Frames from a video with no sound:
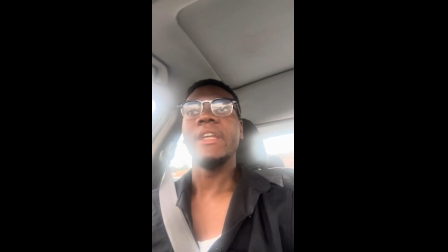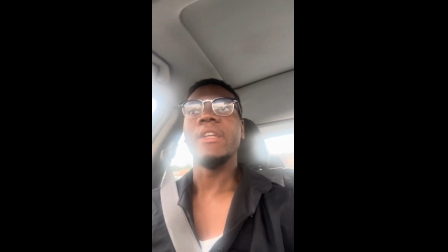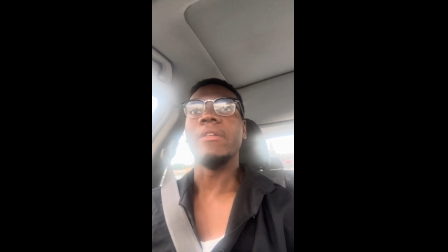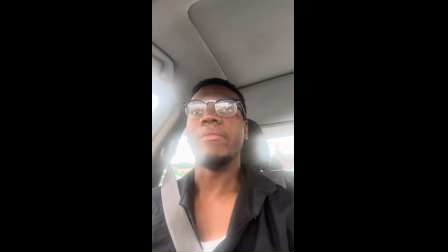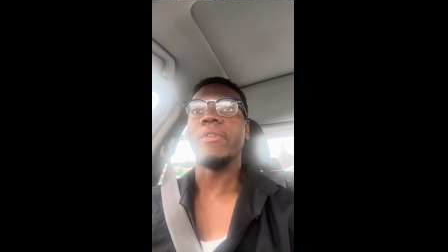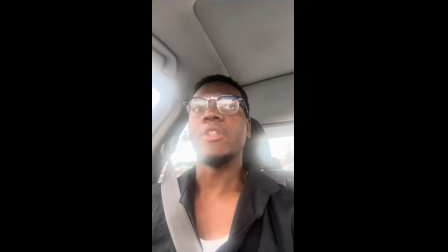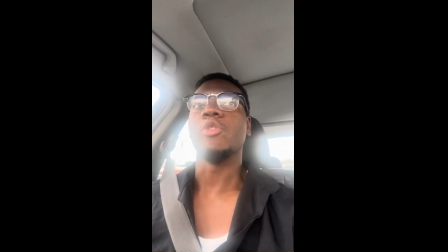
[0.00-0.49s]

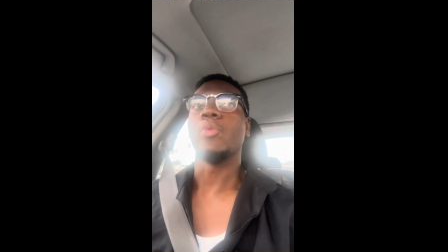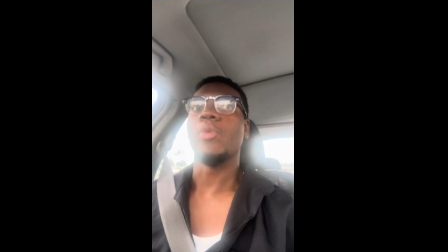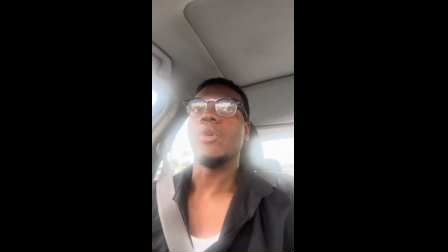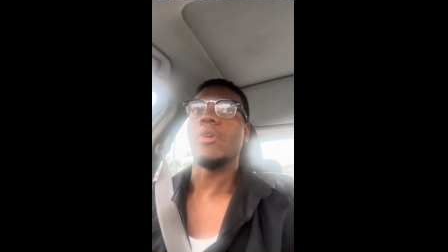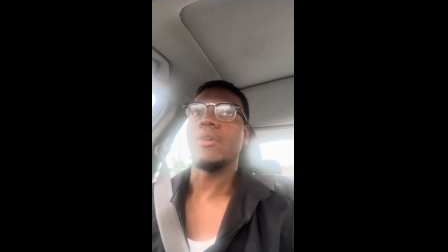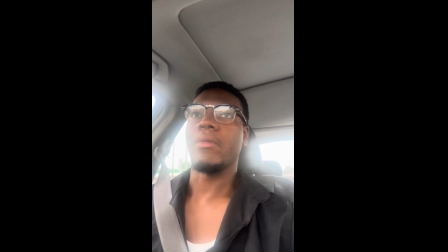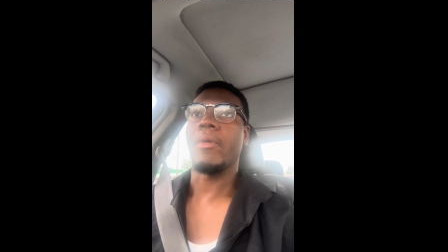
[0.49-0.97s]

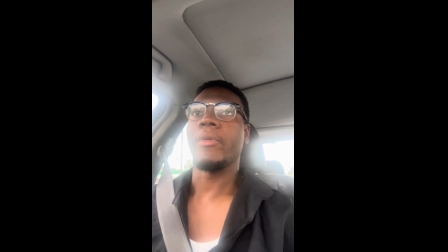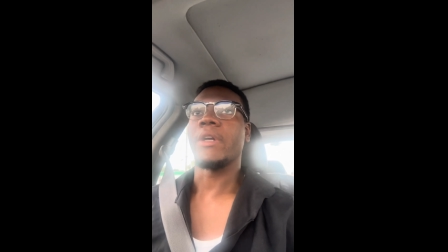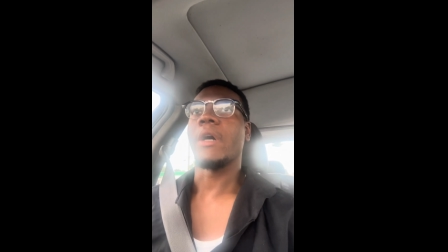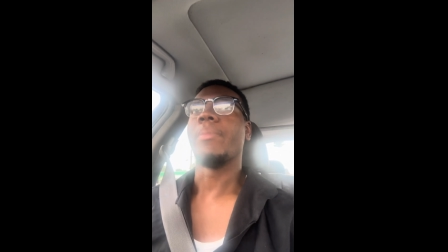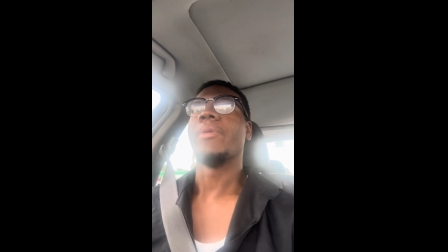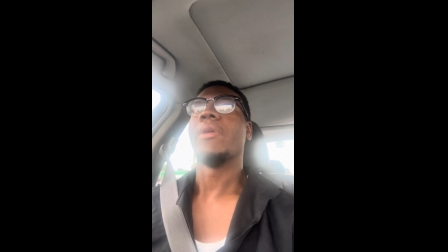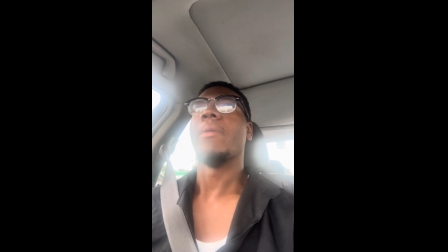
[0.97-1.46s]
individual growing
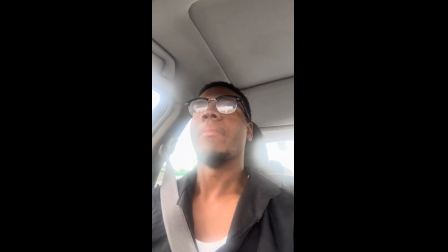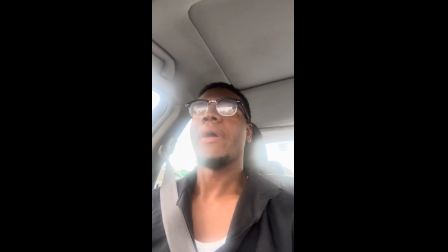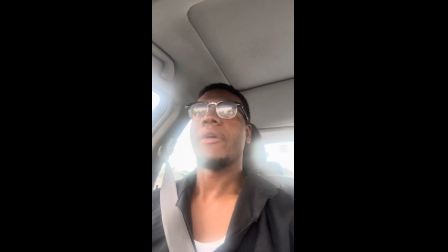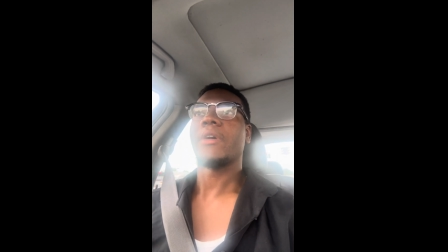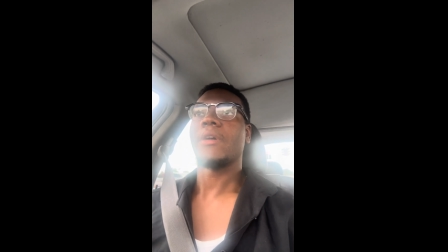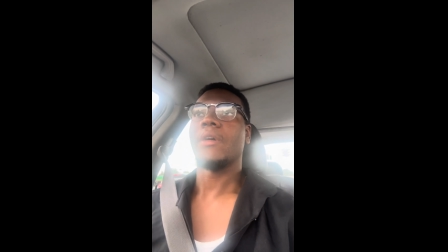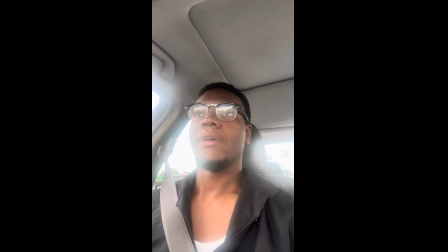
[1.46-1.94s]
up in
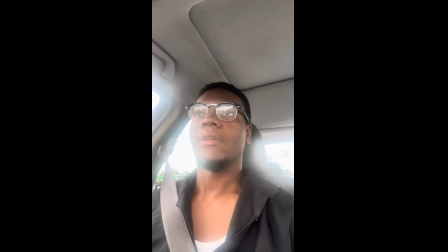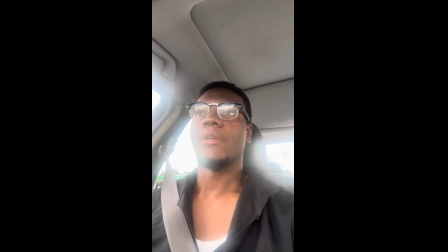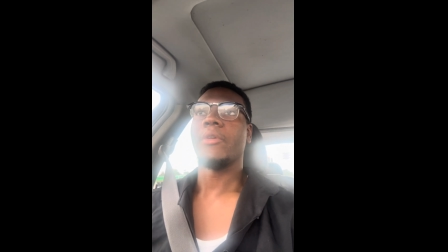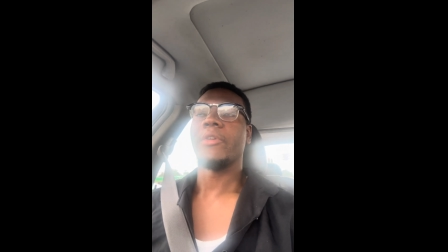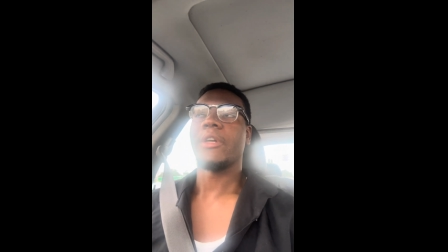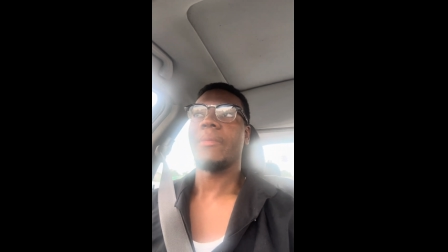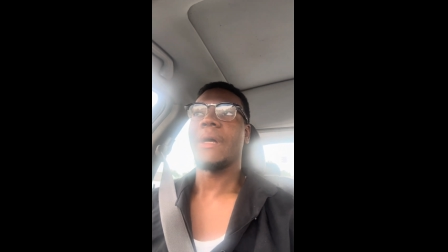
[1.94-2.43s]
America and
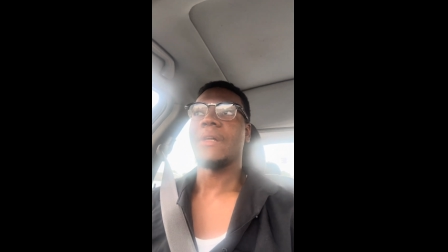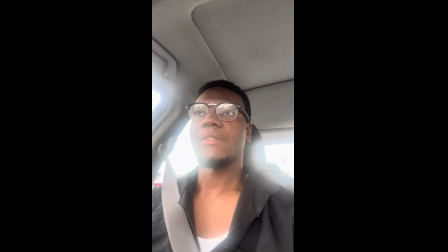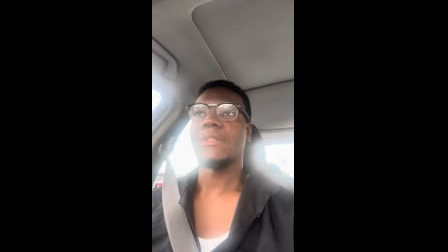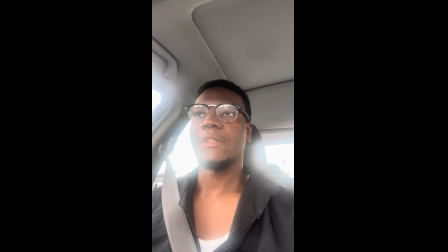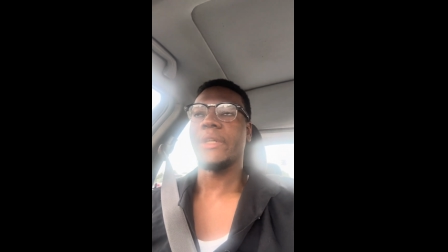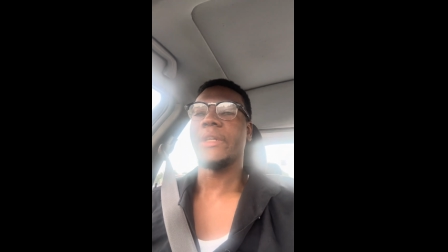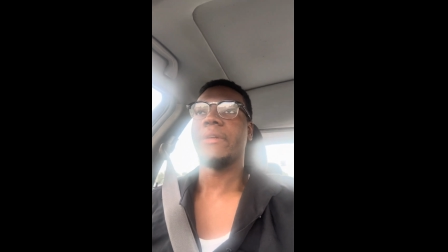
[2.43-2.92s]
learning about
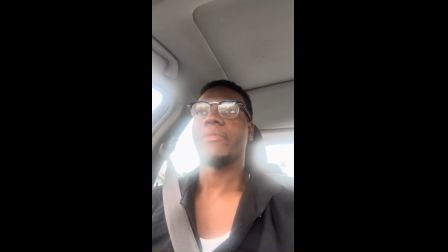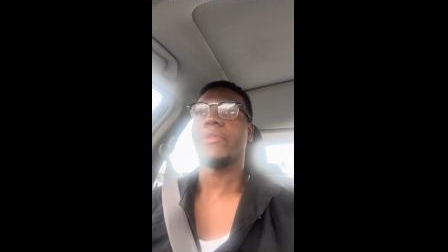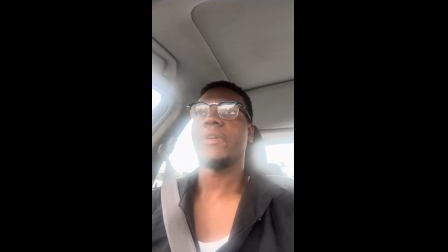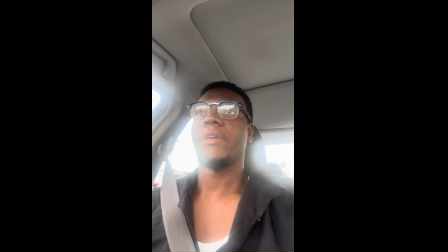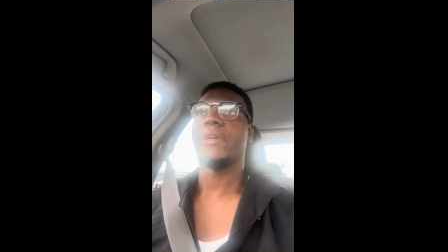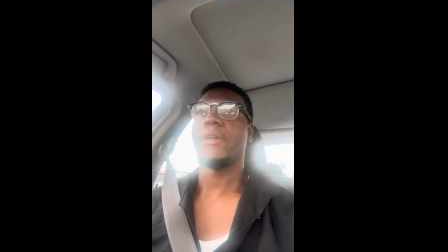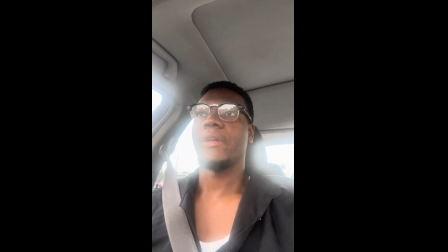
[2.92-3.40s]

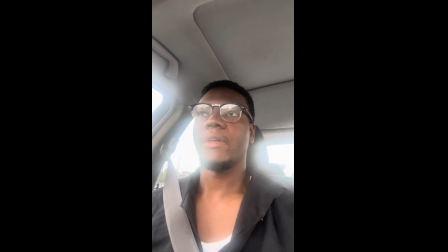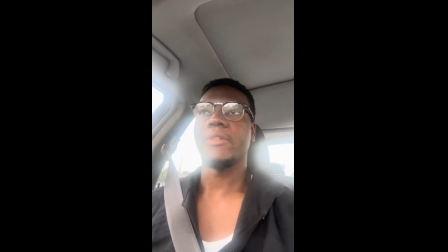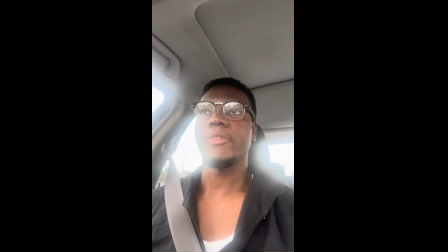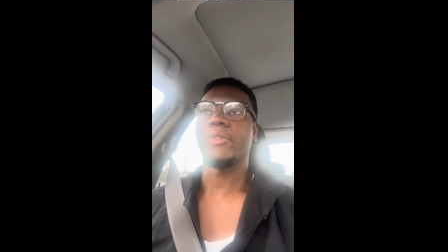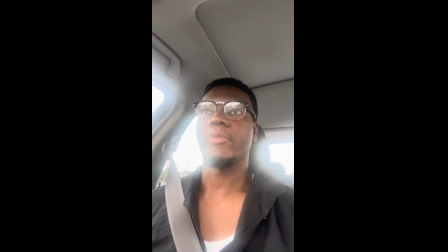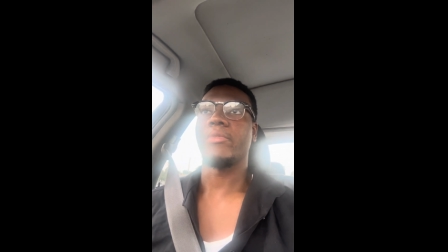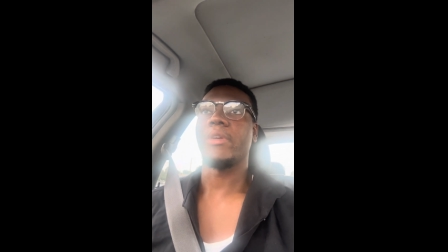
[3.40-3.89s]
slavery and
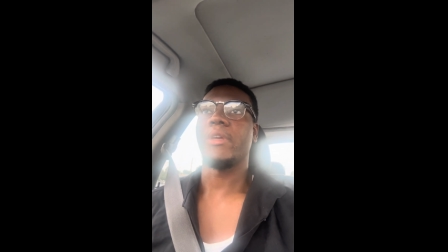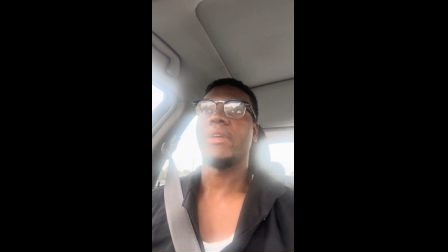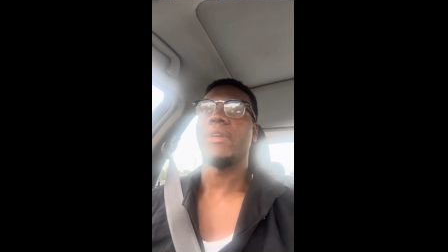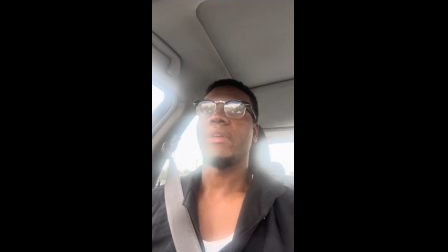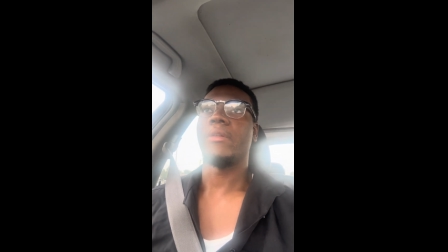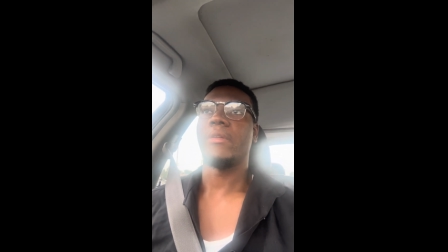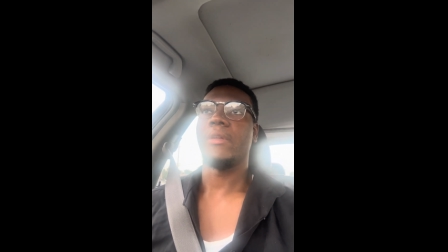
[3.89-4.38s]
history
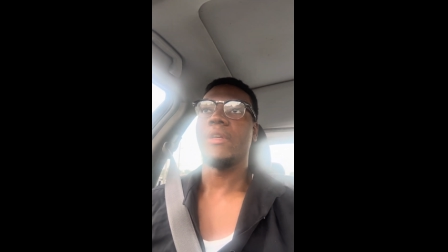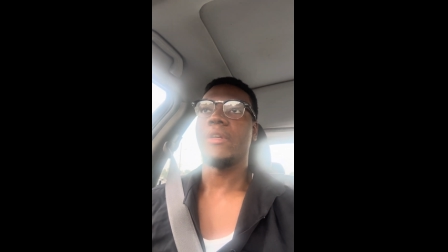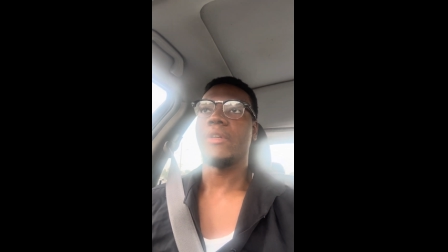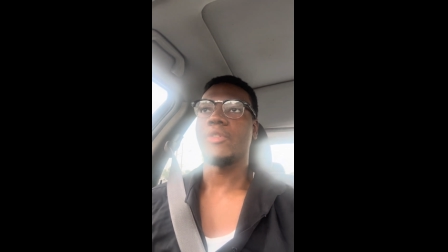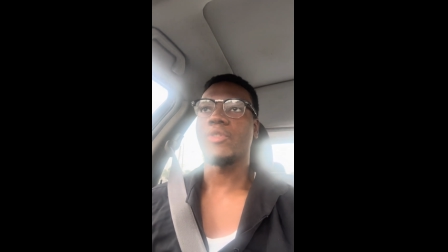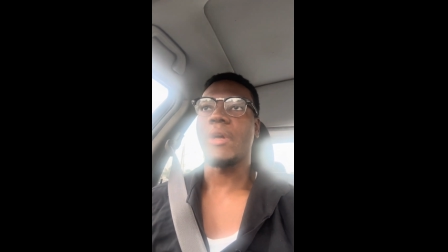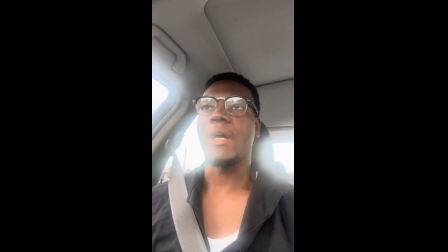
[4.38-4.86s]
and the
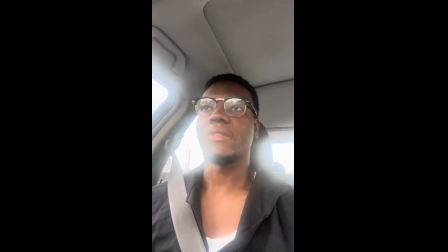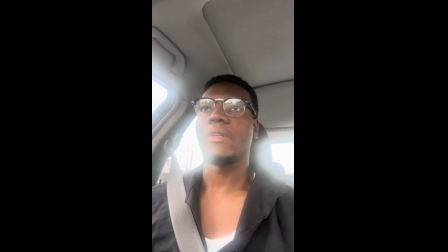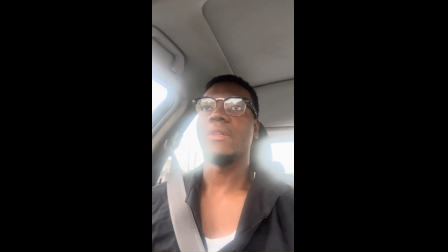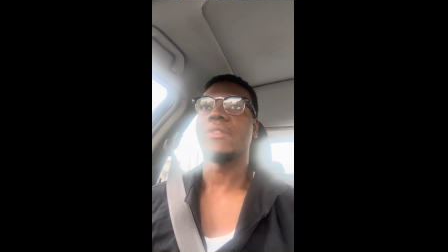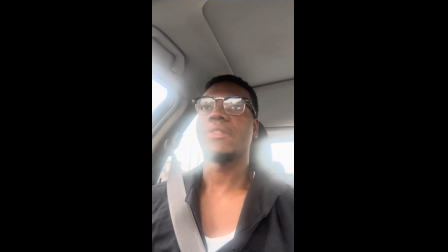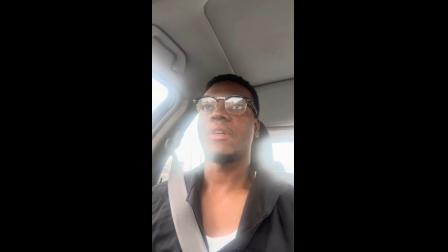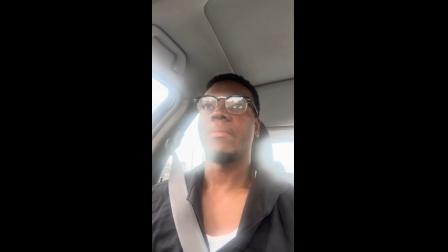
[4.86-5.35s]

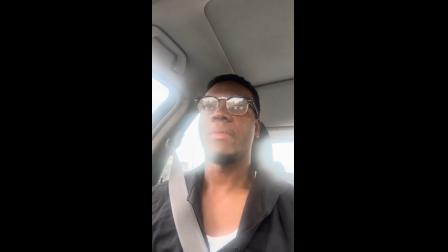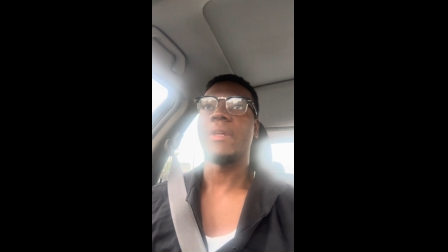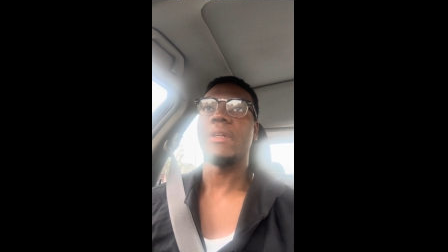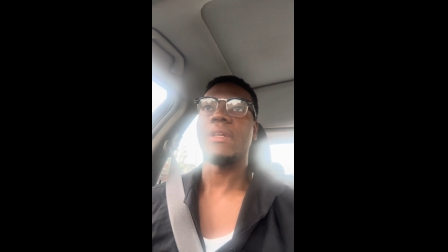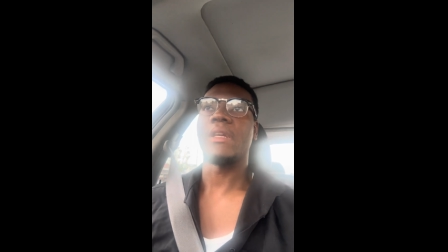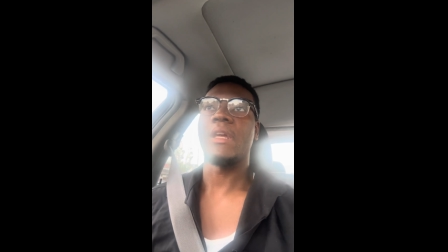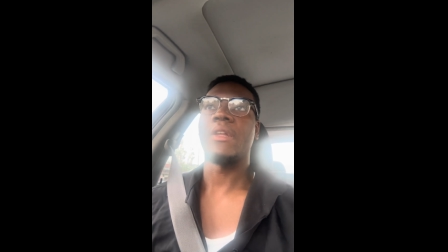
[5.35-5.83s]
atrocities
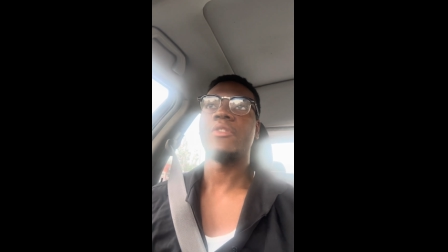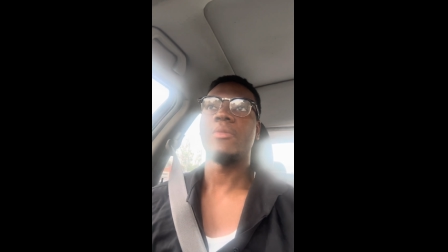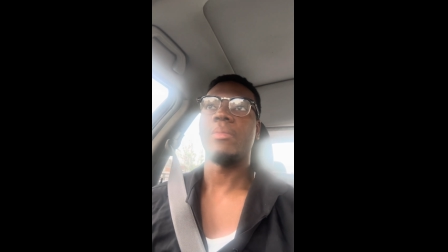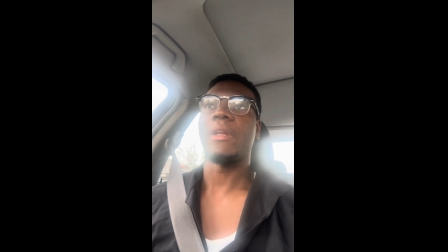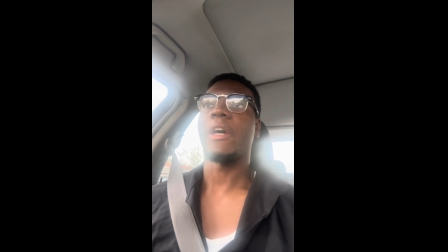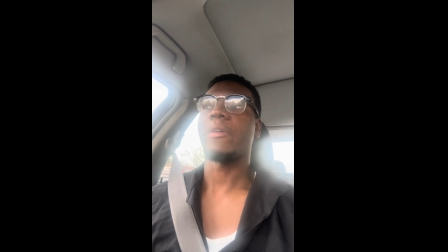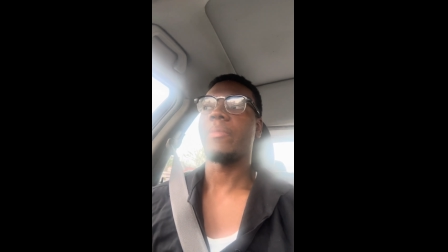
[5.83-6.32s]
committed against
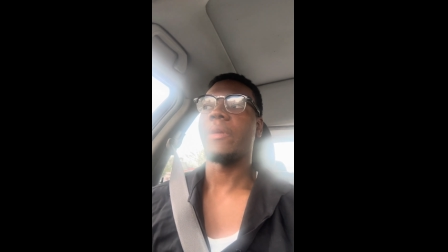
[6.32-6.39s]
black